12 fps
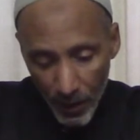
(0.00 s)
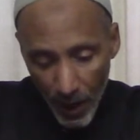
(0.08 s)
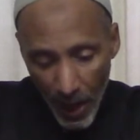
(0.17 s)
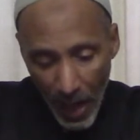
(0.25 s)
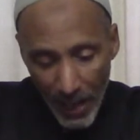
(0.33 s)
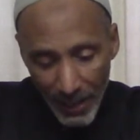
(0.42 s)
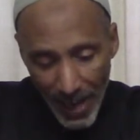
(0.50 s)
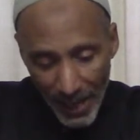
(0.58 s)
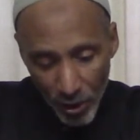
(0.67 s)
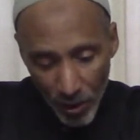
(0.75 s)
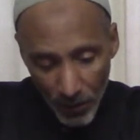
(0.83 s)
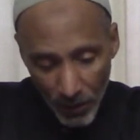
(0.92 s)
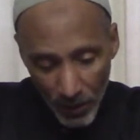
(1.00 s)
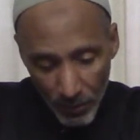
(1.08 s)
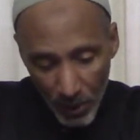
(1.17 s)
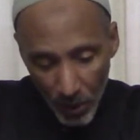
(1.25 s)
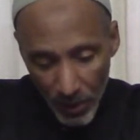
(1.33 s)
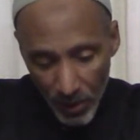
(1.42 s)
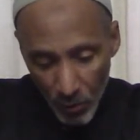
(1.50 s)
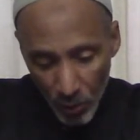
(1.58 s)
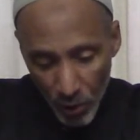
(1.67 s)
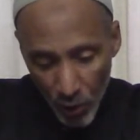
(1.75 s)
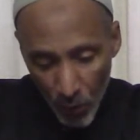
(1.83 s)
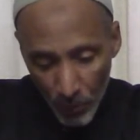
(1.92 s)
al-Ashari, because he
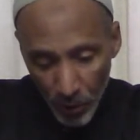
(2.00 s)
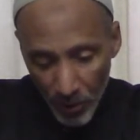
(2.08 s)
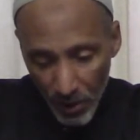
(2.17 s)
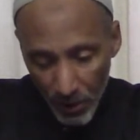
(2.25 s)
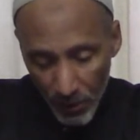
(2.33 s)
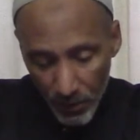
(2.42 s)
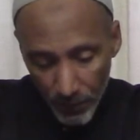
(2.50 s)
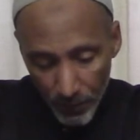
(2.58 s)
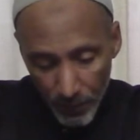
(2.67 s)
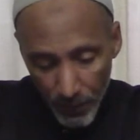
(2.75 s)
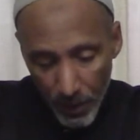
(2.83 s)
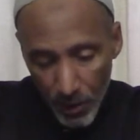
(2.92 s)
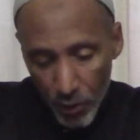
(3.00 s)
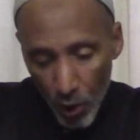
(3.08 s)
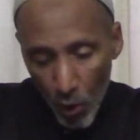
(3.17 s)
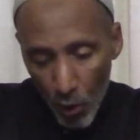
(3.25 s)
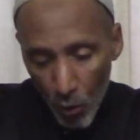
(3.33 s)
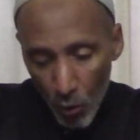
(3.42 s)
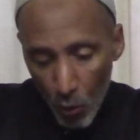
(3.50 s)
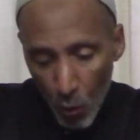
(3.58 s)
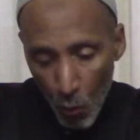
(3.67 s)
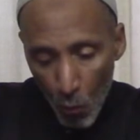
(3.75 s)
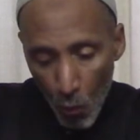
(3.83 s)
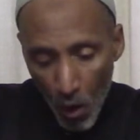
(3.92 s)
was so brilliant. So,
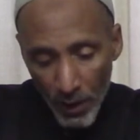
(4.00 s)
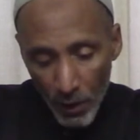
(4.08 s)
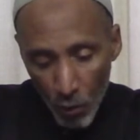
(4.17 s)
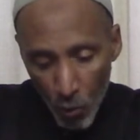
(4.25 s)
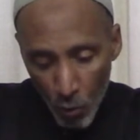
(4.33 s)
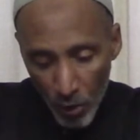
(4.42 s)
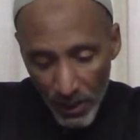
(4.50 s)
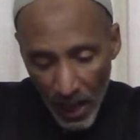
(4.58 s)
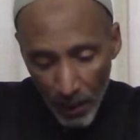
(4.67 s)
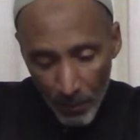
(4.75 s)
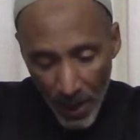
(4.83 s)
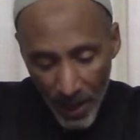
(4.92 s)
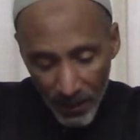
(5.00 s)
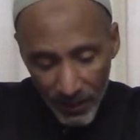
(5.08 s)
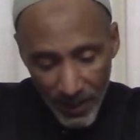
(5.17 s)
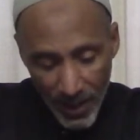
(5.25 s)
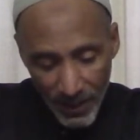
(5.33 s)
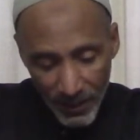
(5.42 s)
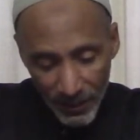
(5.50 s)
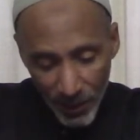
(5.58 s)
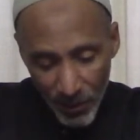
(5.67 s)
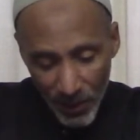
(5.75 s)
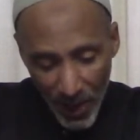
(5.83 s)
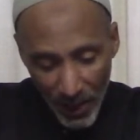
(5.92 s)
who was al-Baqillani?
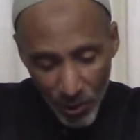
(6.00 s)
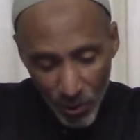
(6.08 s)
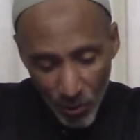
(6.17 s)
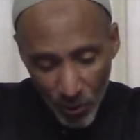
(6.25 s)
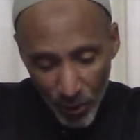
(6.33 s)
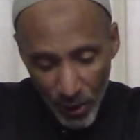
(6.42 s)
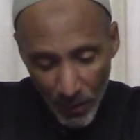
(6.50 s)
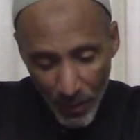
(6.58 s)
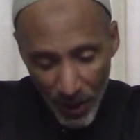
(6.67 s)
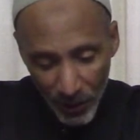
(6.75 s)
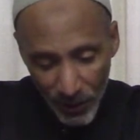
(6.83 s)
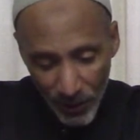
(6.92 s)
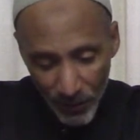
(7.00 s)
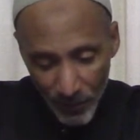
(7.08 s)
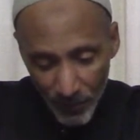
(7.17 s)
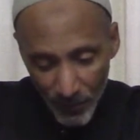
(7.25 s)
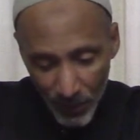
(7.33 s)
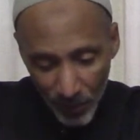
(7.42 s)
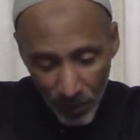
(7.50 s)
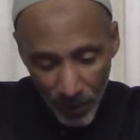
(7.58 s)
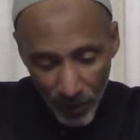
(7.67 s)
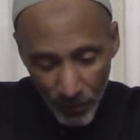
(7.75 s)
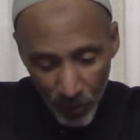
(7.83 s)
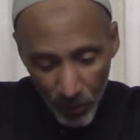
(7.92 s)
There's a nice story about him
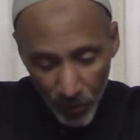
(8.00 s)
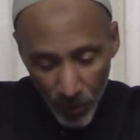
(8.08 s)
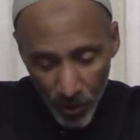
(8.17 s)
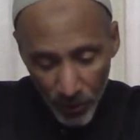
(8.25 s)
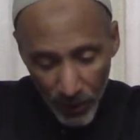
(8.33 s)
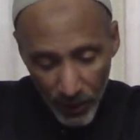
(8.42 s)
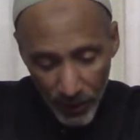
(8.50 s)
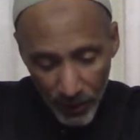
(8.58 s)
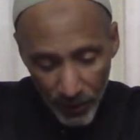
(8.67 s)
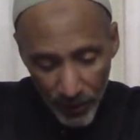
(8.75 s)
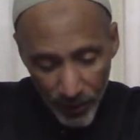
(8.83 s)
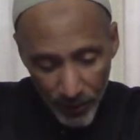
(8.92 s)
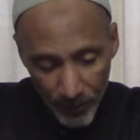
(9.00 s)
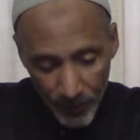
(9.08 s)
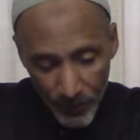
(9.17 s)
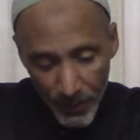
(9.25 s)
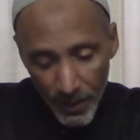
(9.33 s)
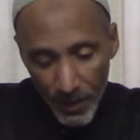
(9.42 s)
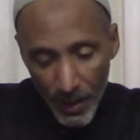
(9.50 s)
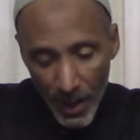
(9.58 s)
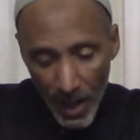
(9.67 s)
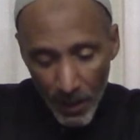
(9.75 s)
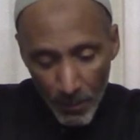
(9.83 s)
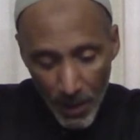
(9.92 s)
rahimahullah ta'ala.
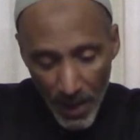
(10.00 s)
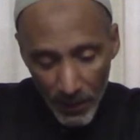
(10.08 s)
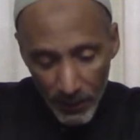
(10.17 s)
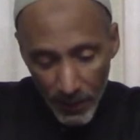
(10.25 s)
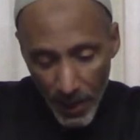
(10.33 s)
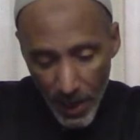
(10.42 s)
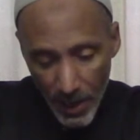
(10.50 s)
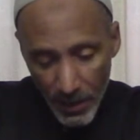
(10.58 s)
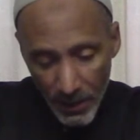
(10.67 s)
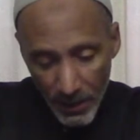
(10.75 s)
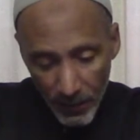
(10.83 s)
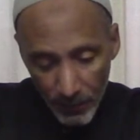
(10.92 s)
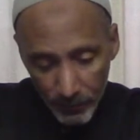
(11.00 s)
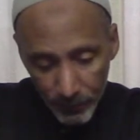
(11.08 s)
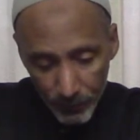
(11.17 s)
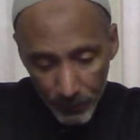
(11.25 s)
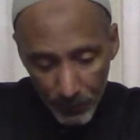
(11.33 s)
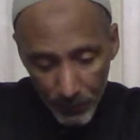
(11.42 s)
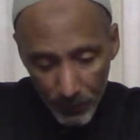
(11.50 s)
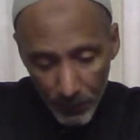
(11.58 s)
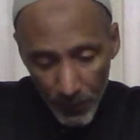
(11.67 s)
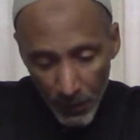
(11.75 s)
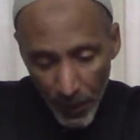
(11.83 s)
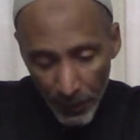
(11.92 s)
Al-Baqillani,
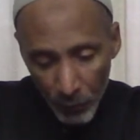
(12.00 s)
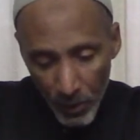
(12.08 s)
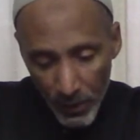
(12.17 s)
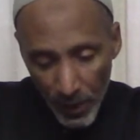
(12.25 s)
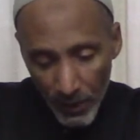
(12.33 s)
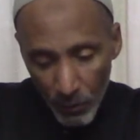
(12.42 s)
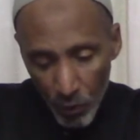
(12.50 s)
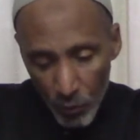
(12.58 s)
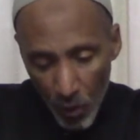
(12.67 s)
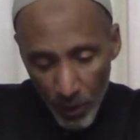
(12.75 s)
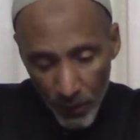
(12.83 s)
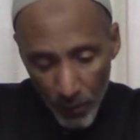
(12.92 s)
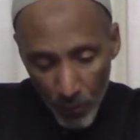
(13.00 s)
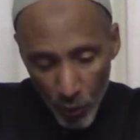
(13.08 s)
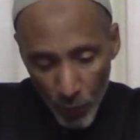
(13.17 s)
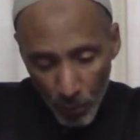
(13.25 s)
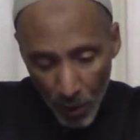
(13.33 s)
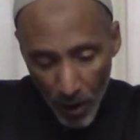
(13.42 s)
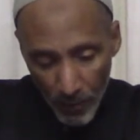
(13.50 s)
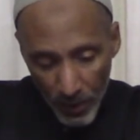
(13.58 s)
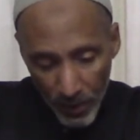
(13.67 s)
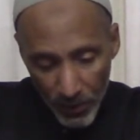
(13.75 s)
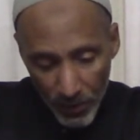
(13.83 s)
like we said, he was one of the most prominent